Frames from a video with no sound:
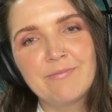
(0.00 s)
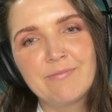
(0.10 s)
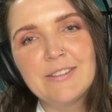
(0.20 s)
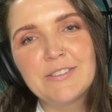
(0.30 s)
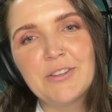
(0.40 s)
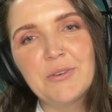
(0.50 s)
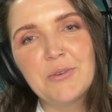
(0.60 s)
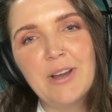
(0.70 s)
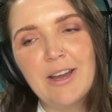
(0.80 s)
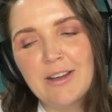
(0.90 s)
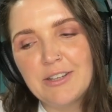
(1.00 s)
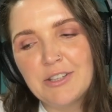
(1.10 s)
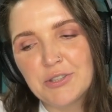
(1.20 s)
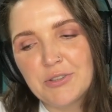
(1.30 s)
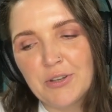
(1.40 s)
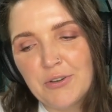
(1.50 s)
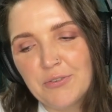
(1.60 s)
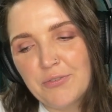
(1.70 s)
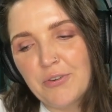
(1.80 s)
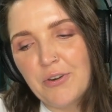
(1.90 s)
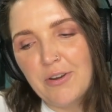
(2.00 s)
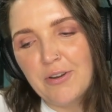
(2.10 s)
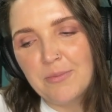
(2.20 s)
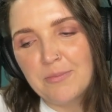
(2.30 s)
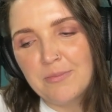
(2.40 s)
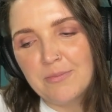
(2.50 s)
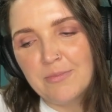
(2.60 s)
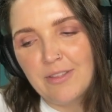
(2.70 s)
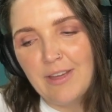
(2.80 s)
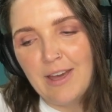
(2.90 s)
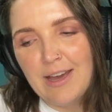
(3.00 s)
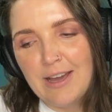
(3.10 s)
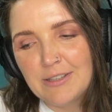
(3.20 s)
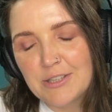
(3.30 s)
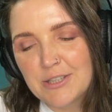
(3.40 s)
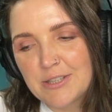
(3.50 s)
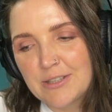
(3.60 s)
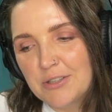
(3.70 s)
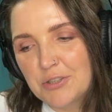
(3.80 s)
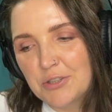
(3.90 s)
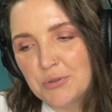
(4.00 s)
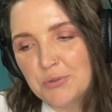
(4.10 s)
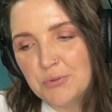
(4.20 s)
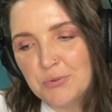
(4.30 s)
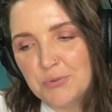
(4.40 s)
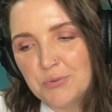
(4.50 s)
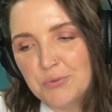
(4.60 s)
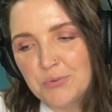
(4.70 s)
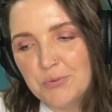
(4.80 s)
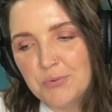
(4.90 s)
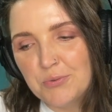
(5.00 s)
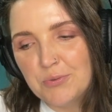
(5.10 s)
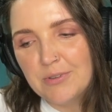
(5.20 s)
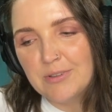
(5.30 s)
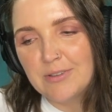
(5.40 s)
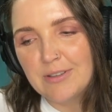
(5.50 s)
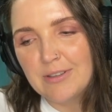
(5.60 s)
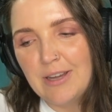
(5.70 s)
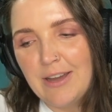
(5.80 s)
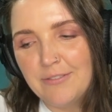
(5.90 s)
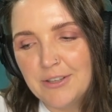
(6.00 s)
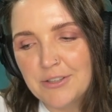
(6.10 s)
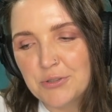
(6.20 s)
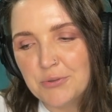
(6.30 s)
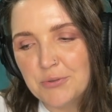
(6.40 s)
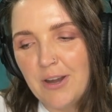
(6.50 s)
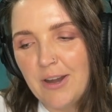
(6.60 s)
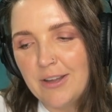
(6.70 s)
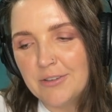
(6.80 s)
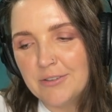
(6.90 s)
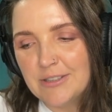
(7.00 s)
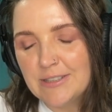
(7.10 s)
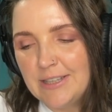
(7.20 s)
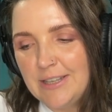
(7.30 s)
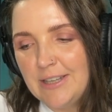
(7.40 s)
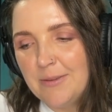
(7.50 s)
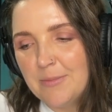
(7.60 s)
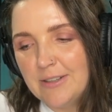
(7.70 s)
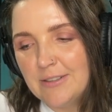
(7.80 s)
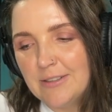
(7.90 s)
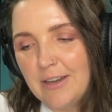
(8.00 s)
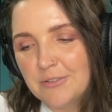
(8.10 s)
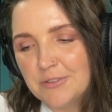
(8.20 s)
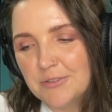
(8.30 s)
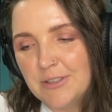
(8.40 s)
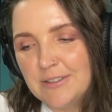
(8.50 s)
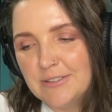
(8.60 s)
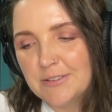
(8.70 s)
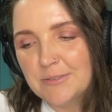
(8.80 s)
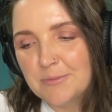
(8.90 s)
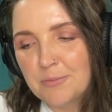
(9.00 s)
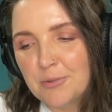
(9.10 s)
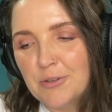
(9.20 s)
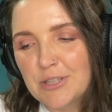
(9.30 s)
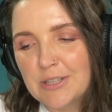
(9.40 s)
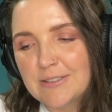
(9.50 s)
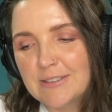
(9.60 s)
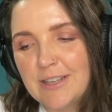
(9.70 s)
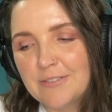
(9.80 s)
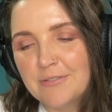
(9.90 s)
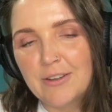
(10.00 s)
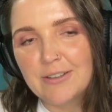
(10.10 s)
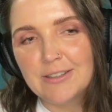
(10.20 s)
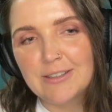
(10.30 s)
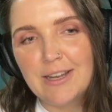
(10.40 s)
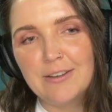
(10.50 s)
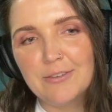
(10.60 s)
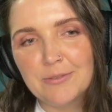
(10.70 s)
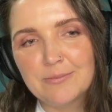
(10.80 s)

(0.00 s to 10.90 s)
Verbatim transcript: So how did you go from that to having to hire a team, and how do these projects get funded now?